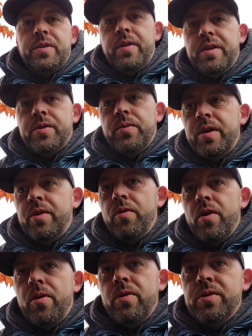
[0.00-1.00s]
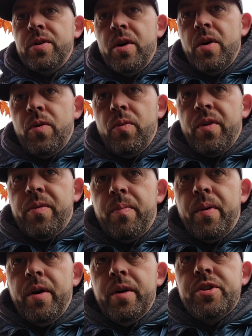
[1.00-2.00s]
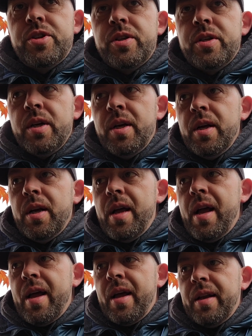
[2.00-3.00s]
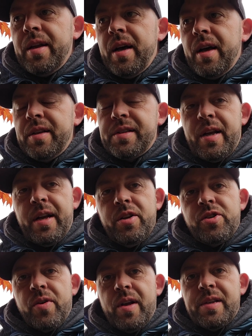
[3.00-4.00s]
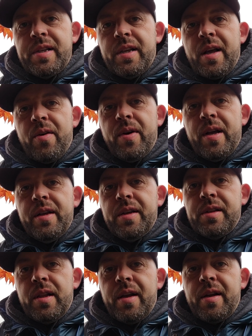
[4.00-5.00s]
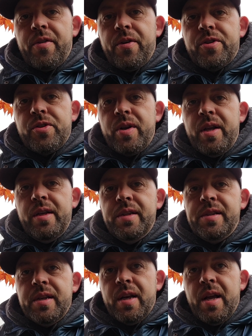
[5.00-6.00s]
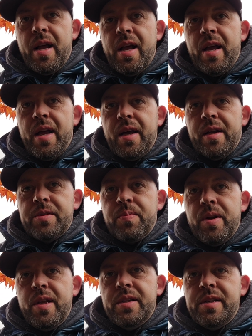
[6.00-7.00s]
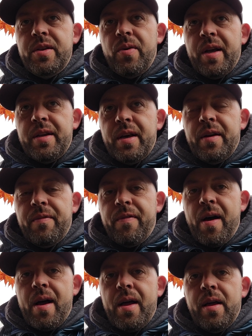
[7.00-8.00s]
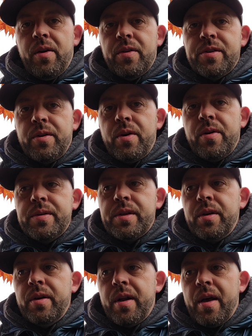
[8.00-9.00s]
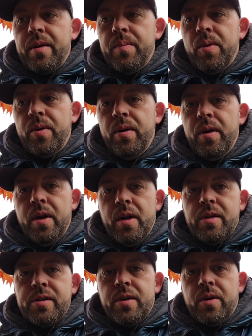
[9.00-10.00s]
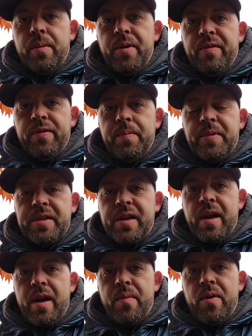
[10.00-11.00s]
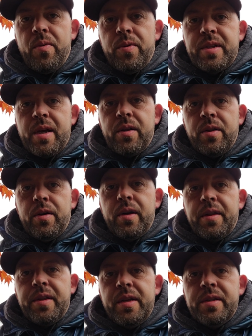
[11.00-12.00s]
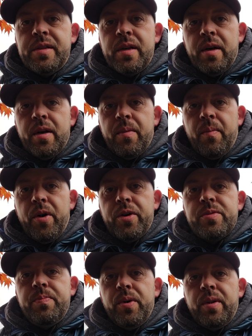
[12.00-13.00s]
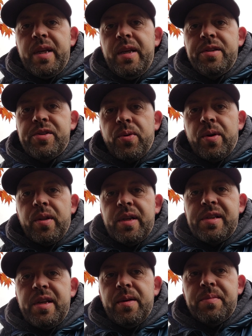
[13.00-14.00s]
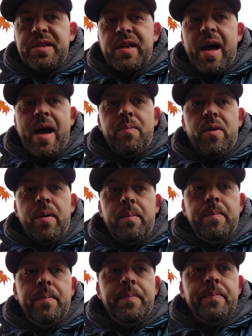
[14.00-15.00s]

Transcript: So this only grows with birch, and uh, it's kind of interesting that way. It doesn't like other trees, and it's pretty easy to identify and also known as a good edible. So I'm gonna flip this camera and we'll take a look at these Birch Boletes or Leccinum scabrum.